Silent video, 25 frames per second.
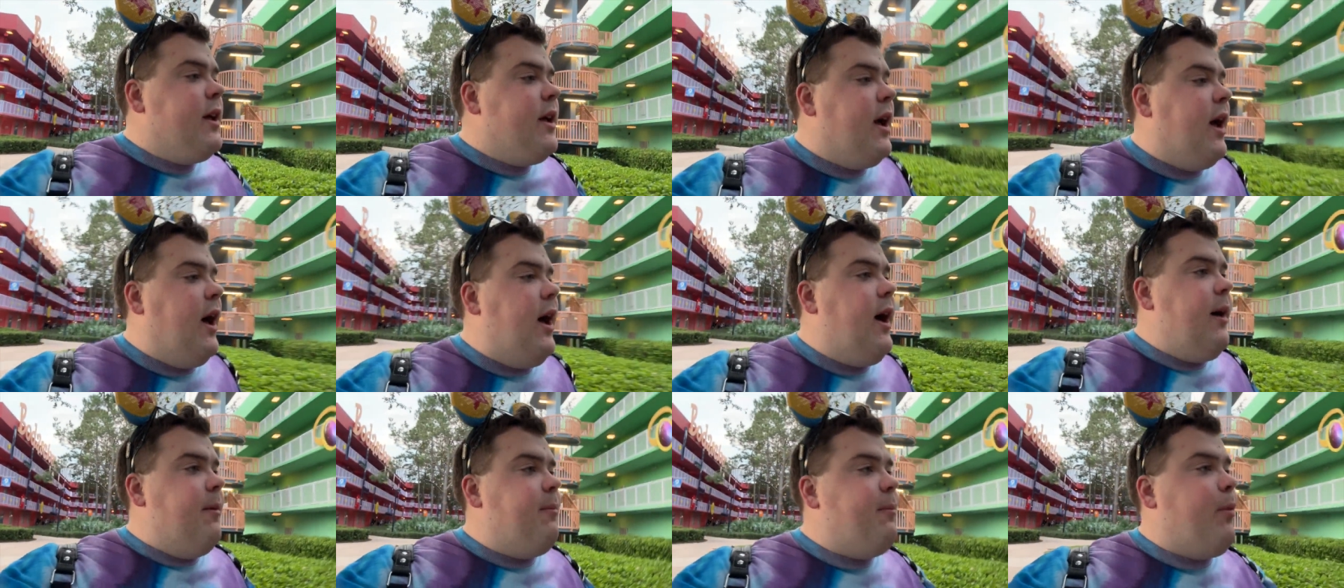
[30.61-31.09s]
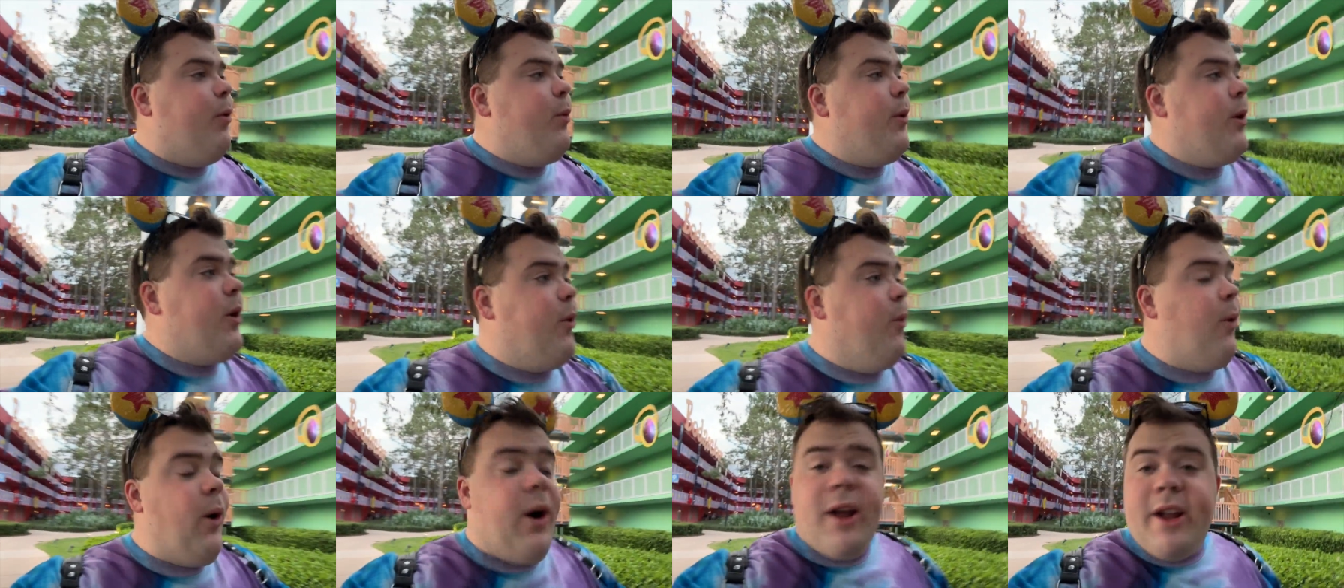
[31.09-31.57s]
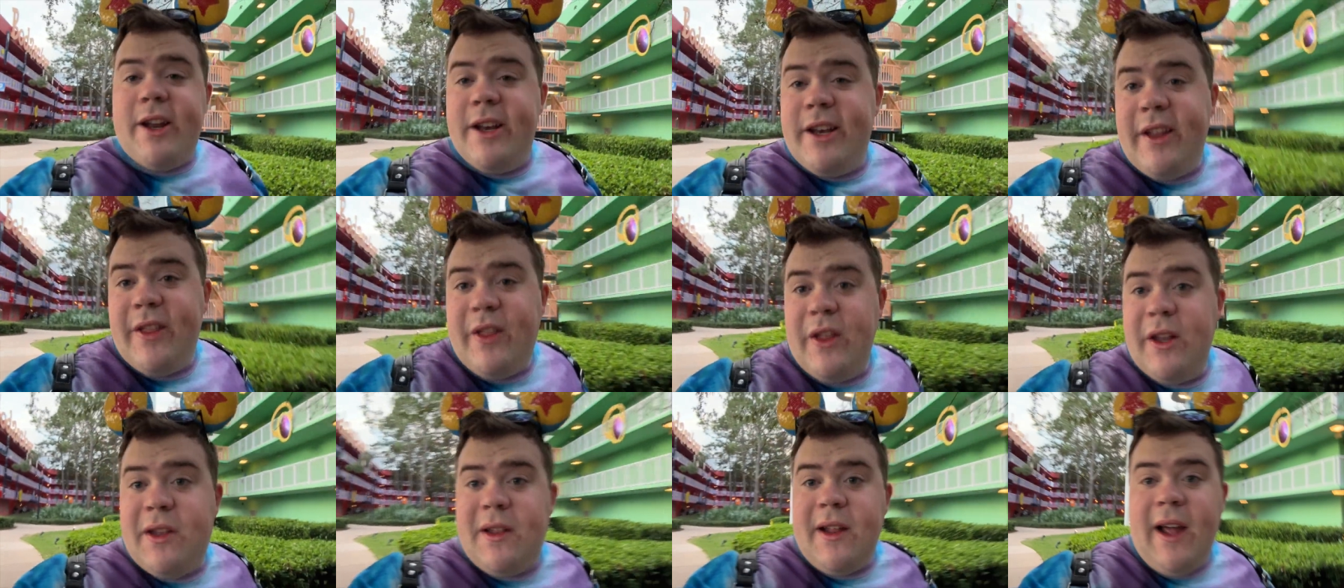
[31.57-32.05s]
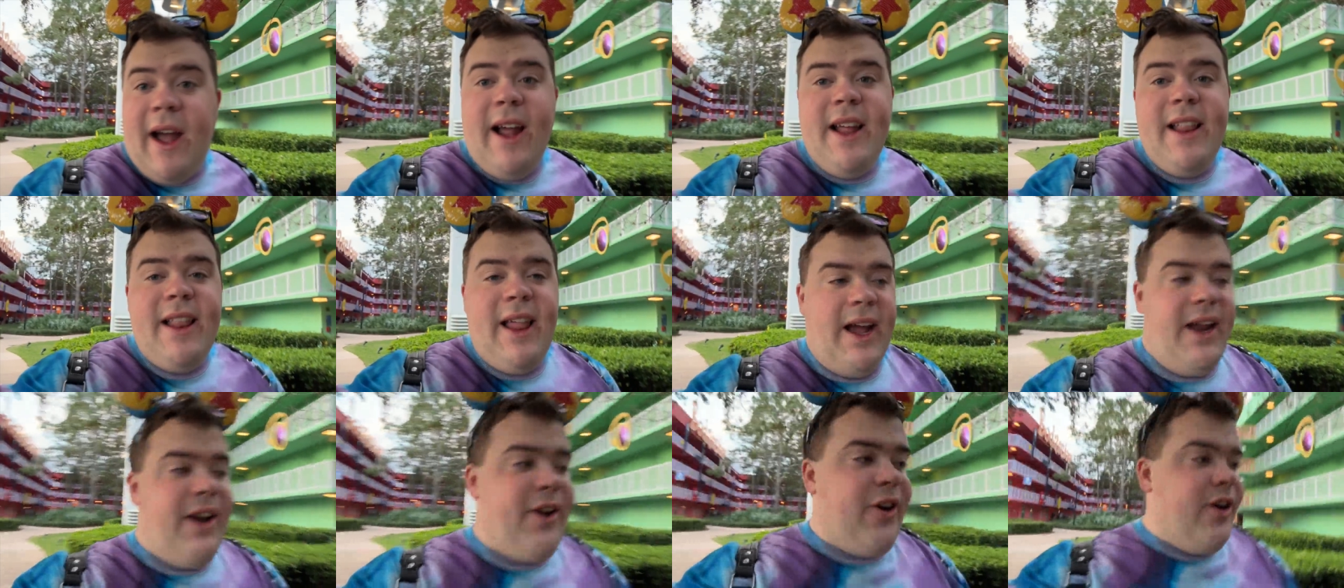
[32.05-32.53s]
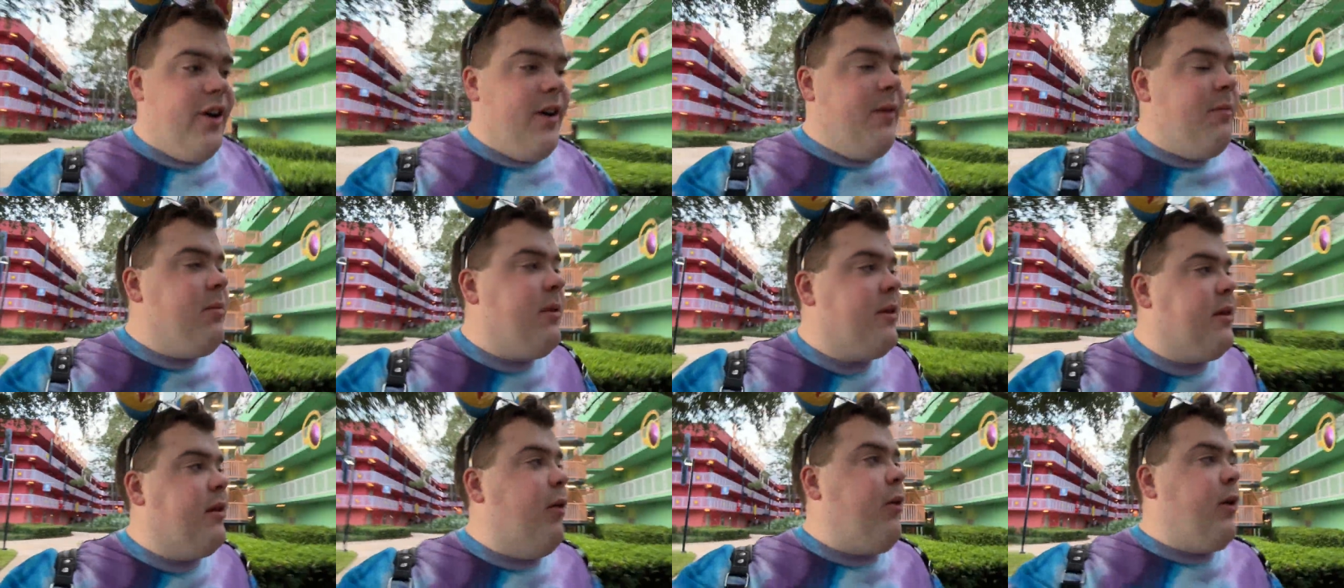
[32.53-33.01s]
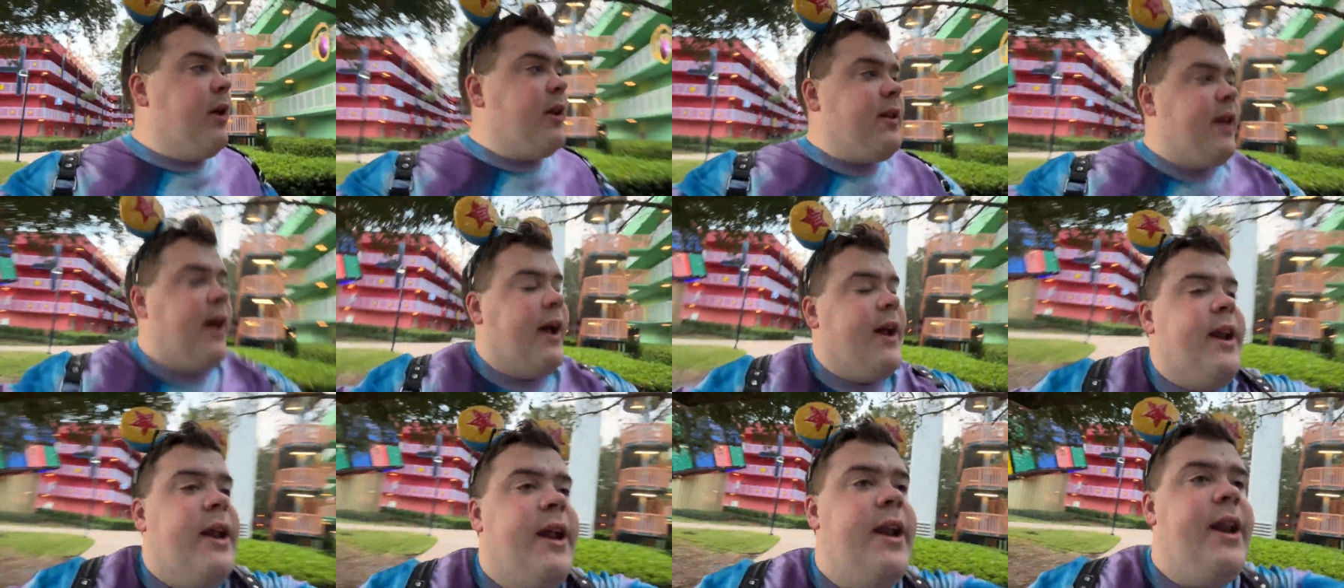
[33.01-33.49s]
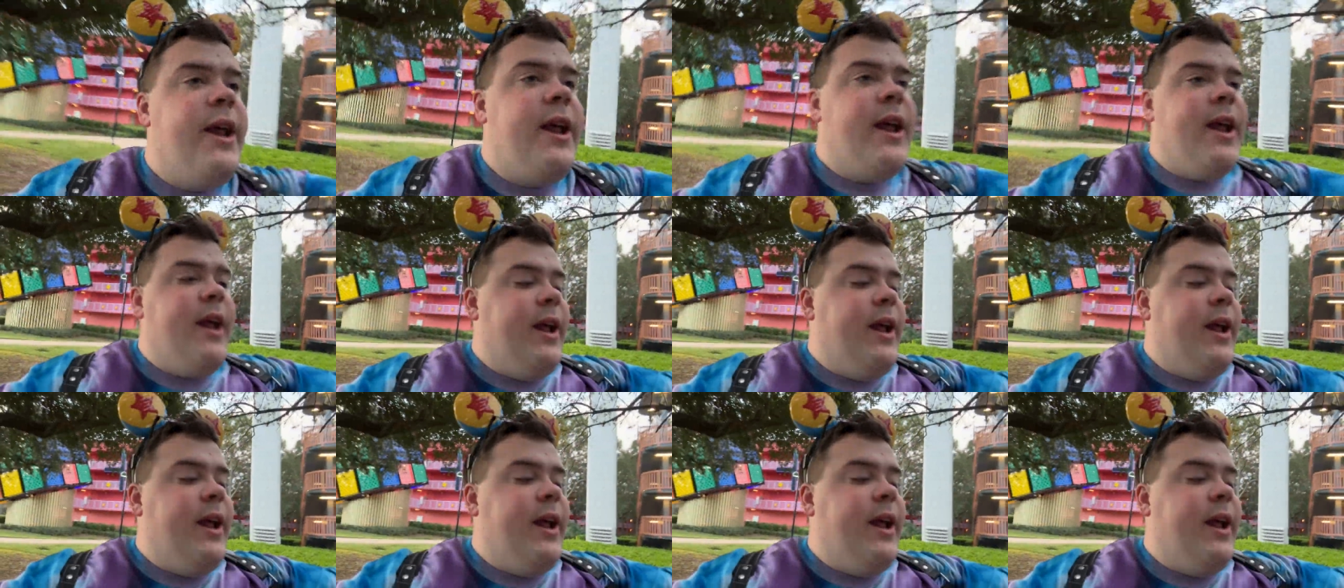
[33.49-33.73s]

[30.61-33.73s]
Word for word: But we are walking to the Skyliner. I'm so excited.